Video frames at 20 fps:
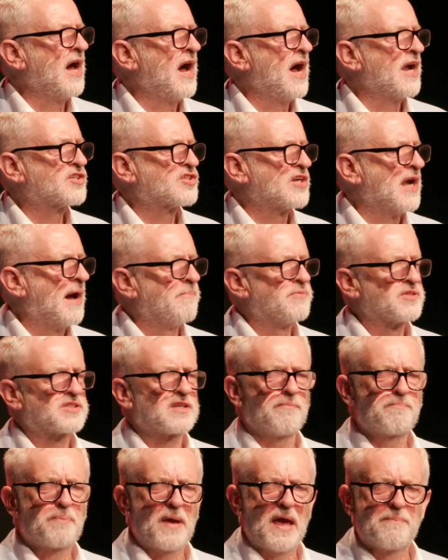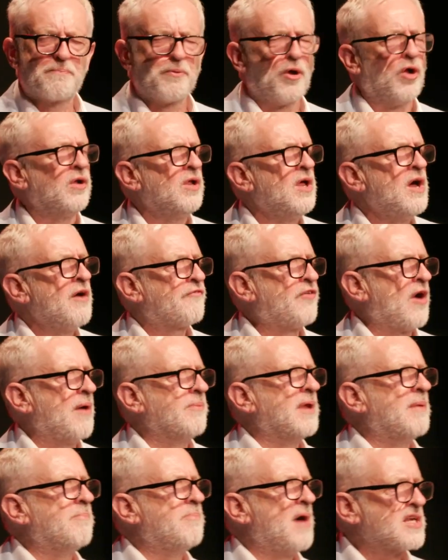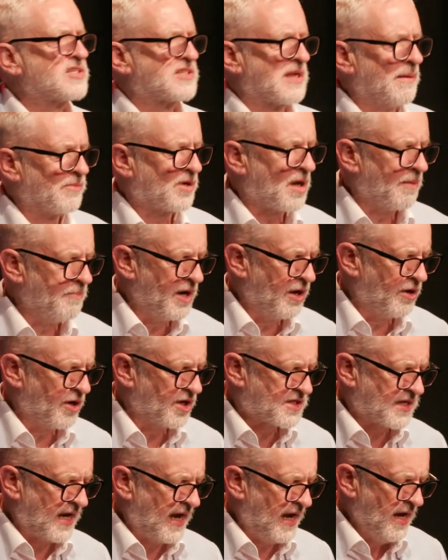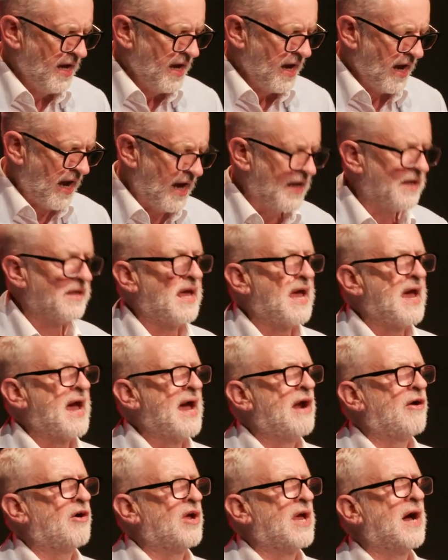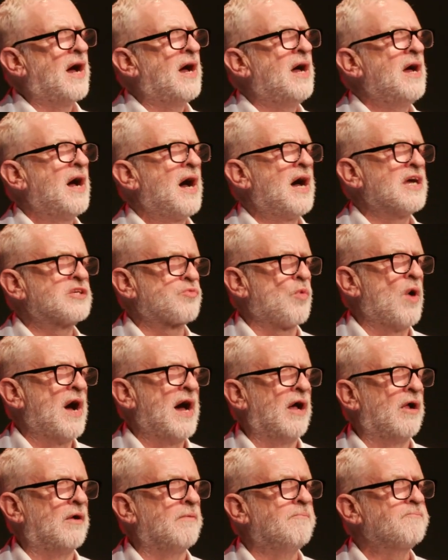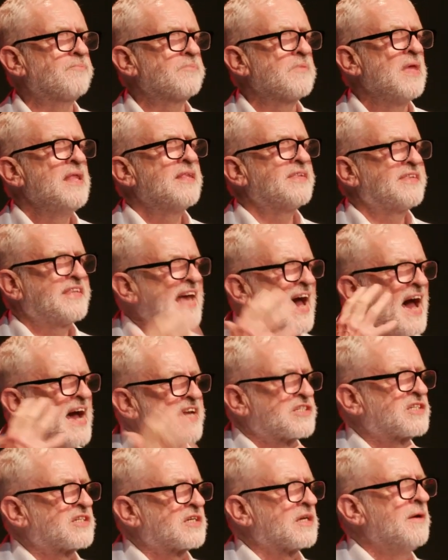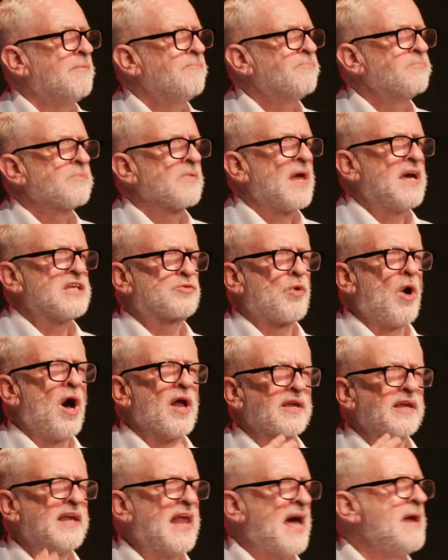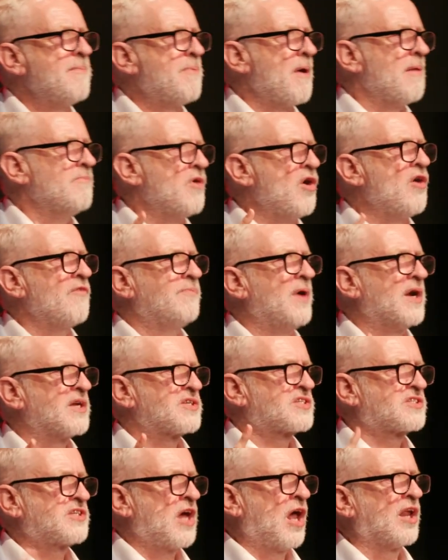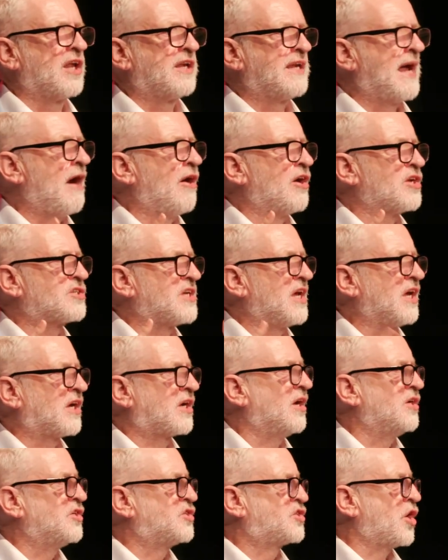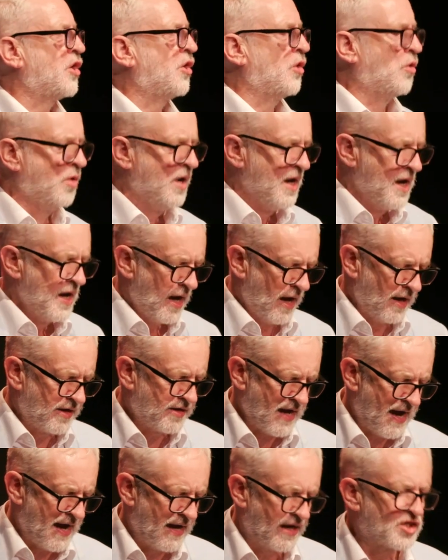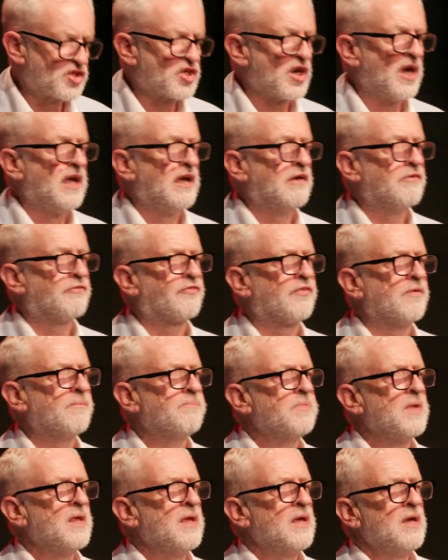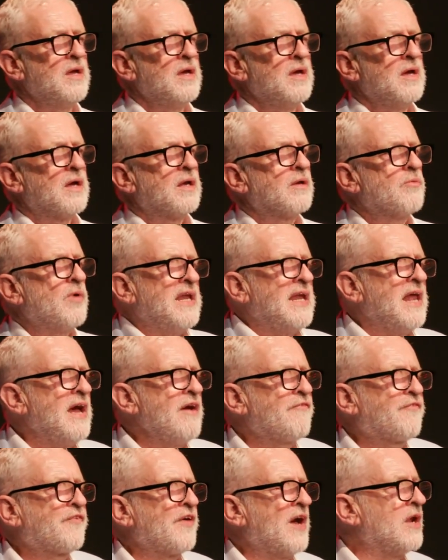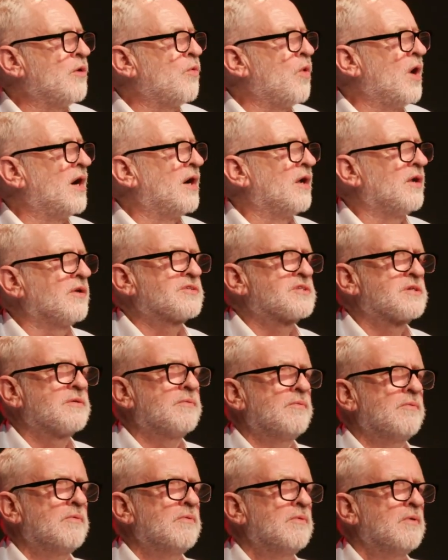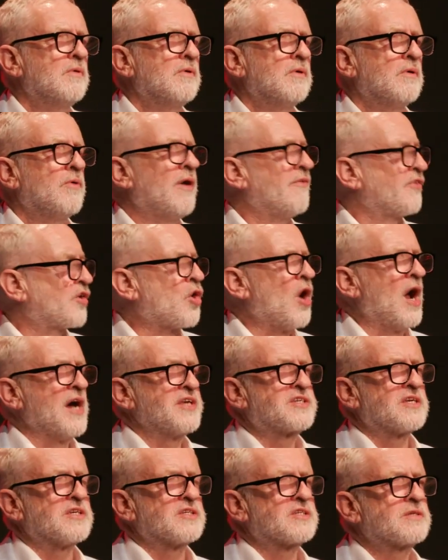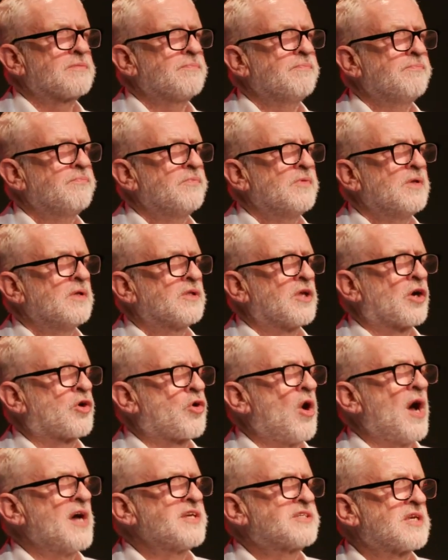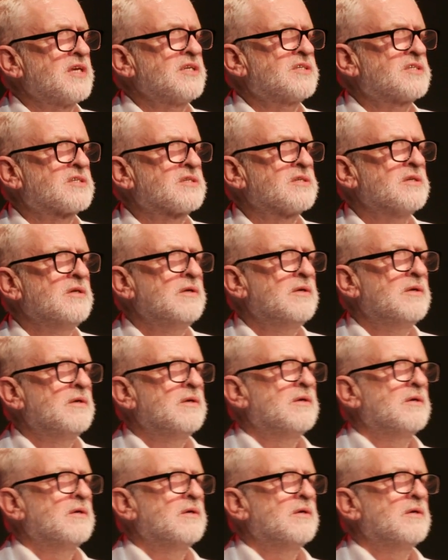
large numbers of people from the Muslim community in the area as well. That is what labour movement solidarity can do and can achieve. We live in a world of a crisis. The crisis